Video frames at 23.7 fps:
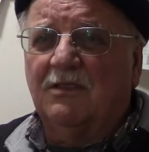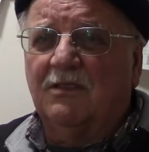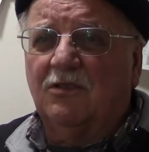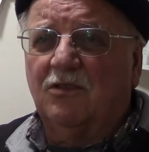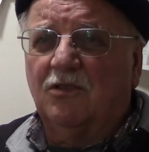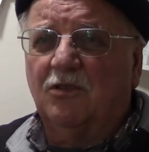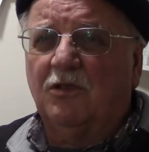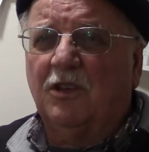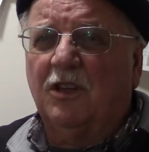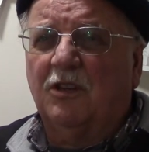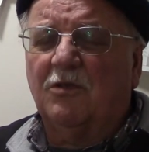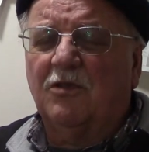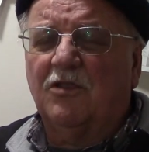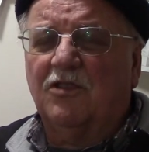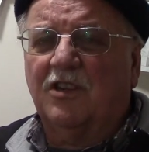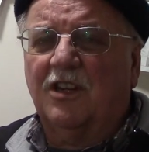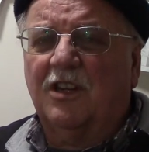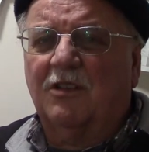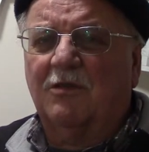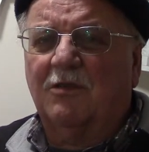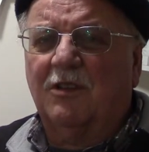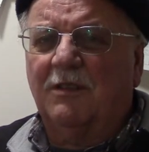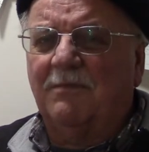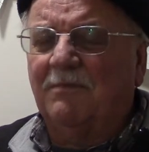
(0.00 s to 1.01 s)
degrees
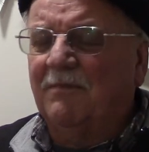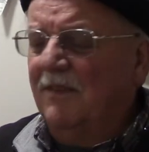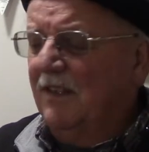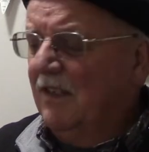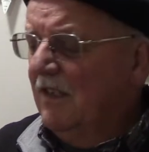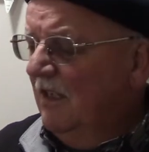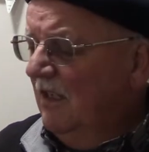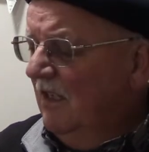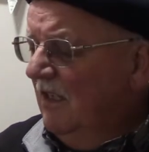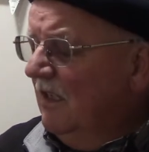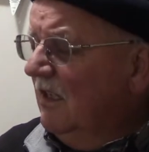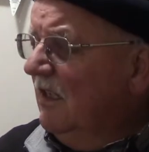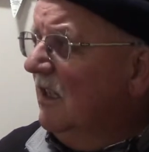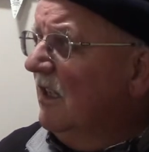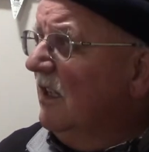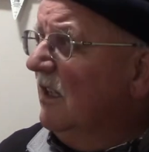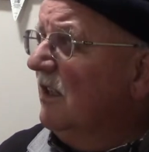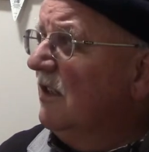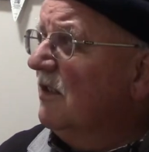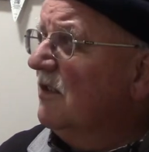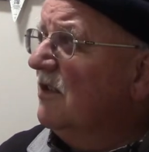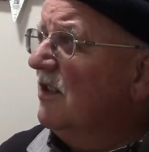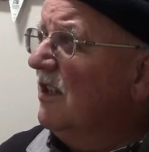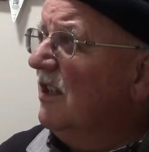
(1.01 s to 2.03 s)
centigrade.
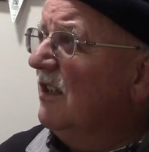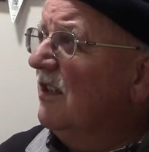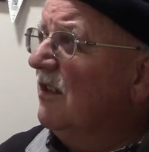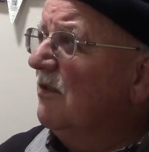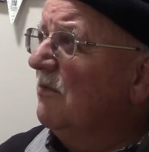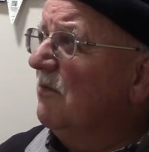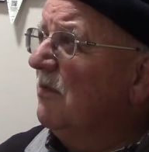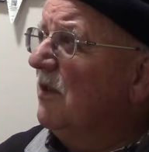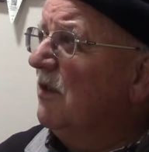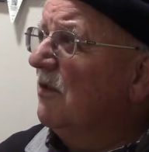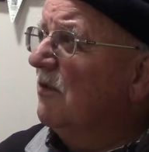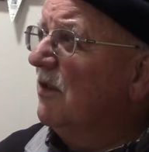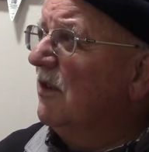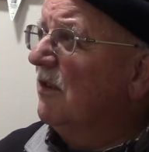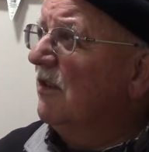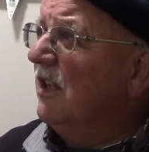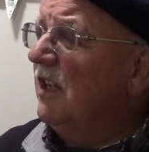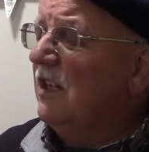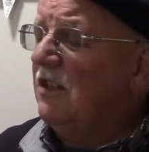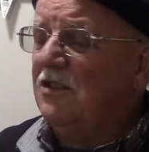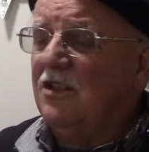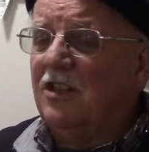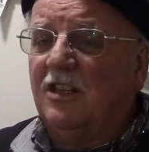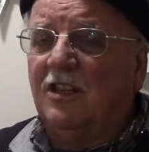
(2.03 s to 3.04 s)
And it's getting to be
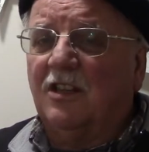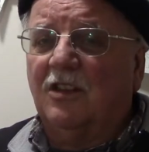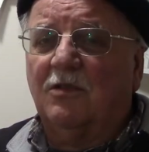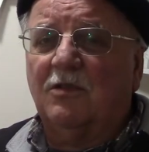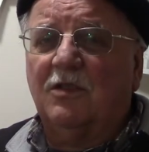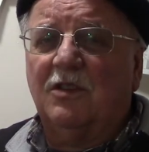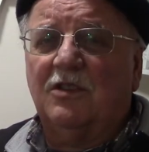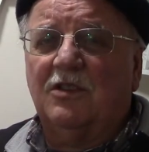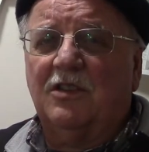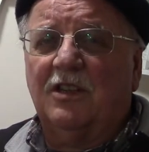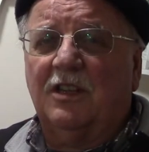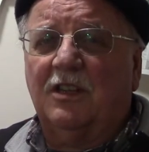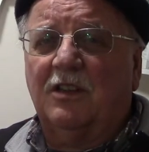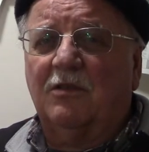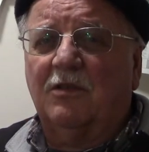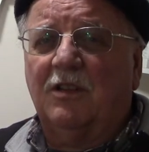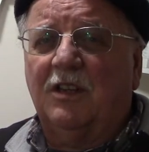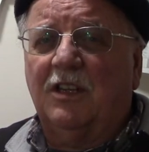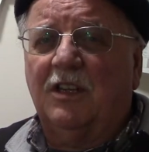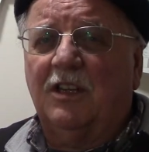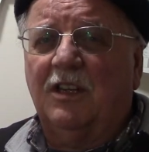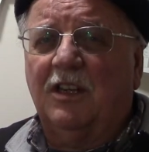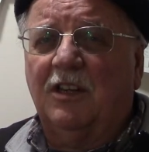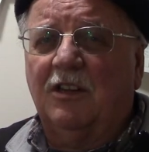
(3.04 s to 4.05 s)
around 18 degrees
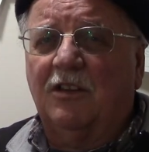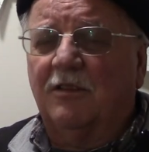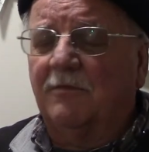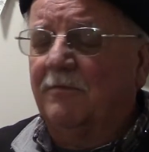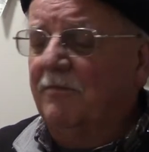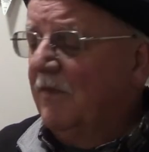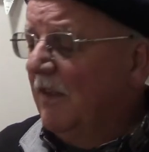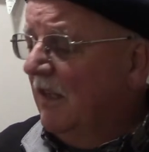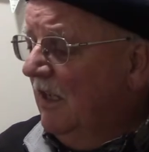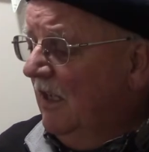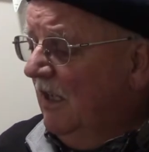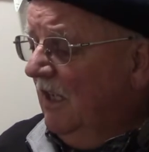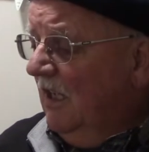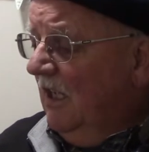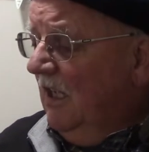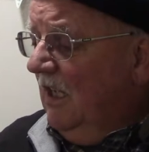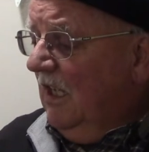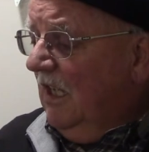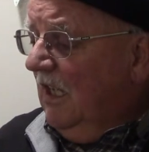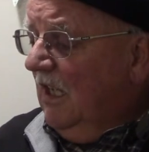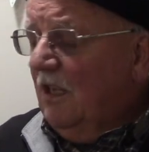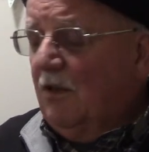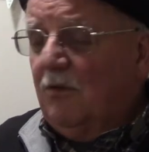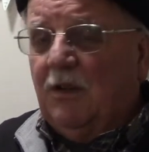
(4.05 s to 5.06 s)
centigrade in here.
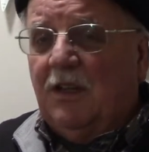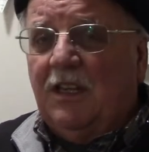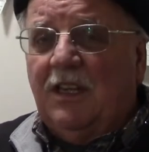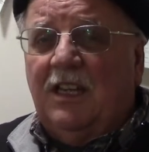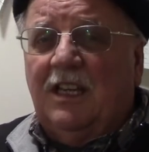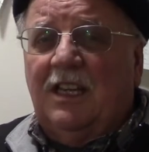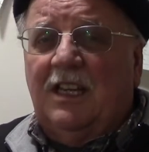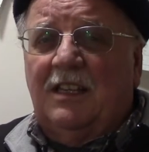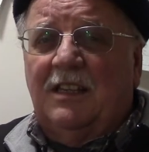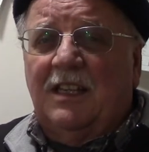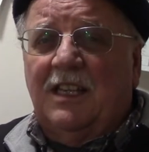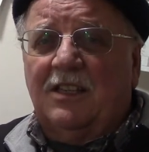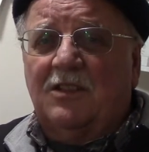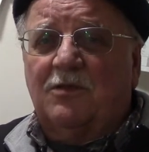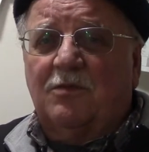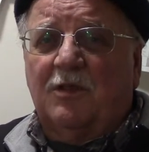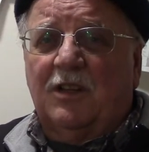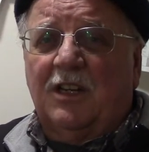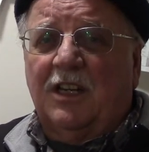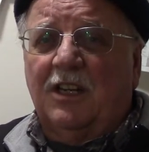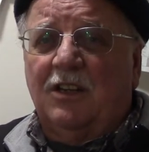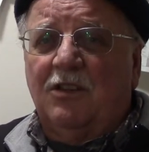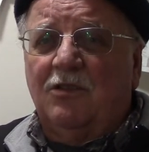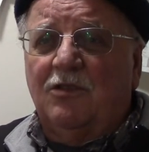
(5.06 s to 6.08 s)
Anyway, that's
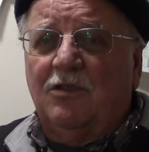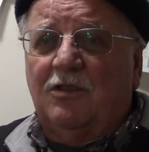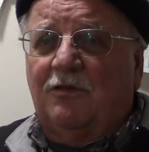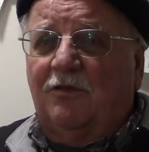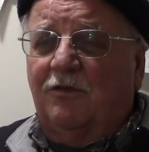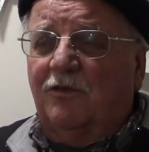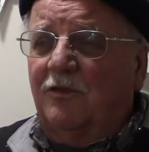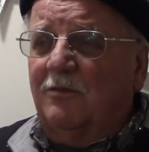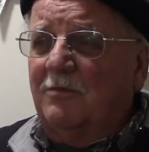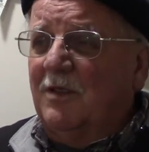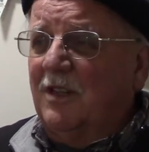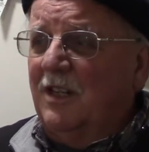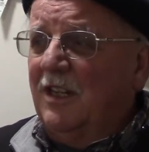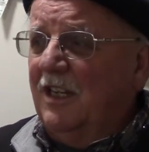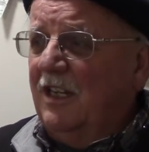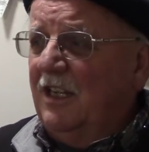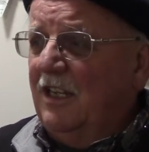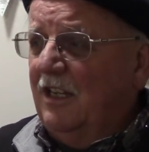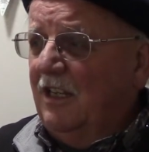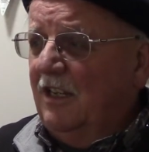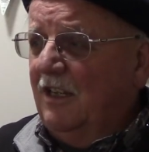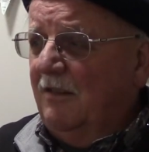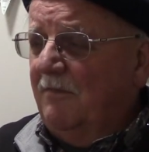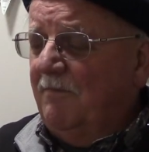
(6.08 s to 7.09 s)
what I use for
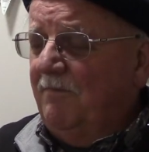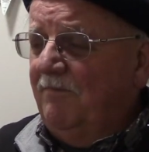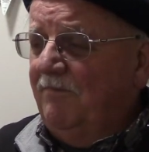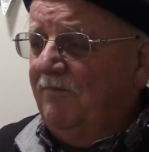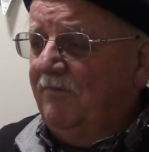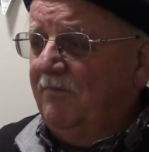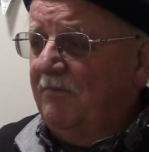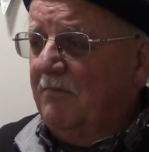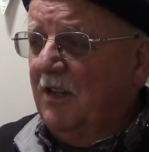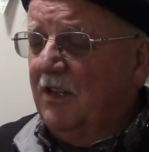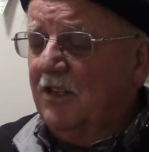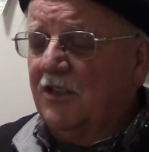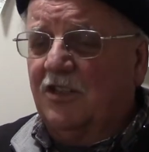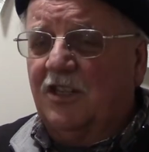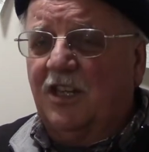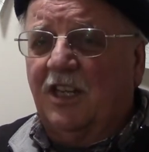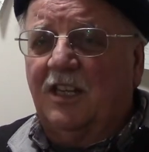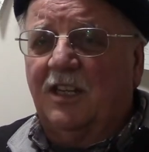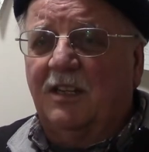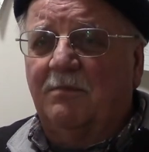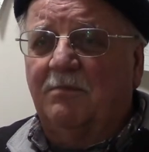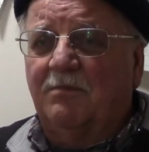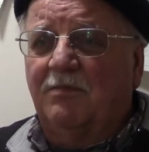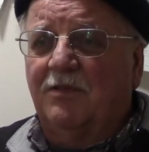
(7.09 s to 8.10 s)
my my
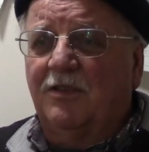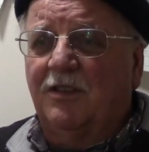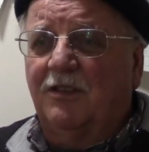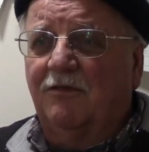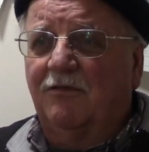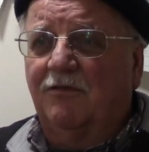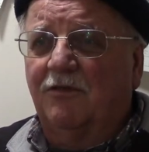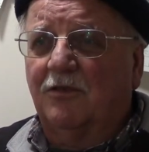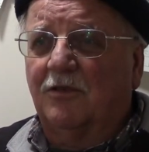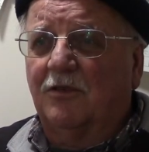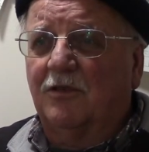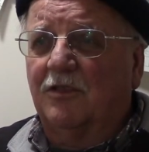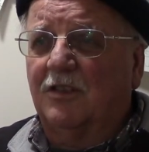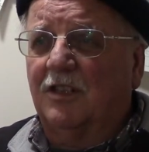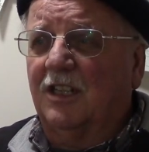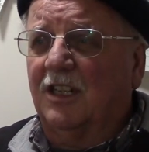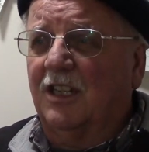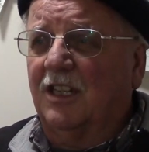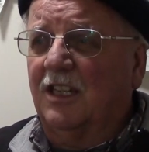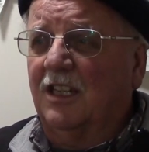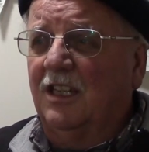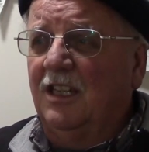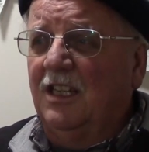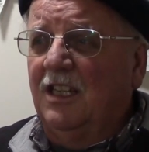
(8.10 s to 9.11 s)
setup
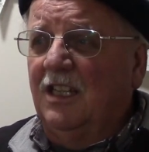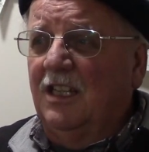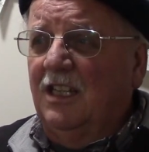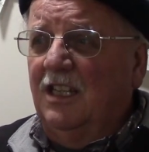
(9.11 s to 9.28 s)
for